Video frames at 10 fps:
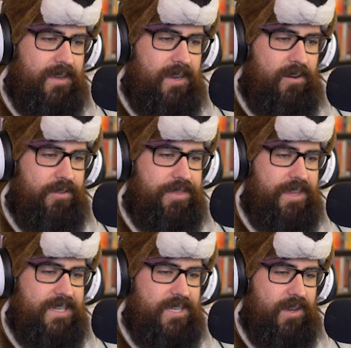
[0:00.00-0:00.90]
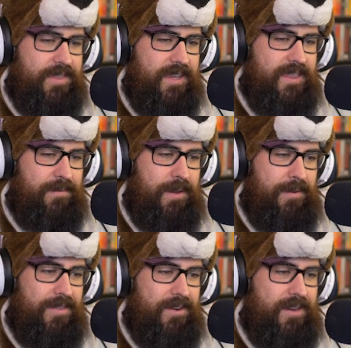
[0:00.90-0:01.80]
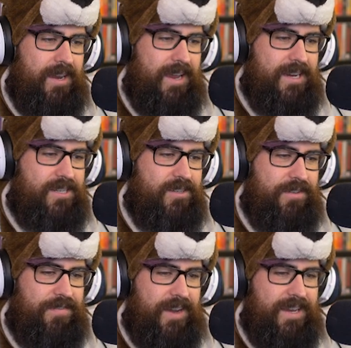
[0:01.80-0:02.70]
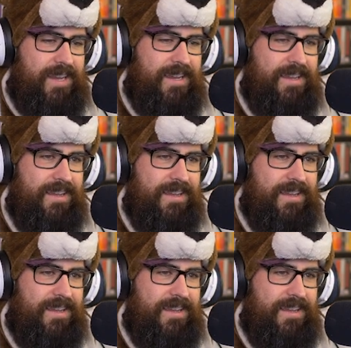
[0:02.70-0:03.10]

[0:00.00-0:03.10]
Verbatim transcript: I don't think so. I think that maybe they're not actually fighting.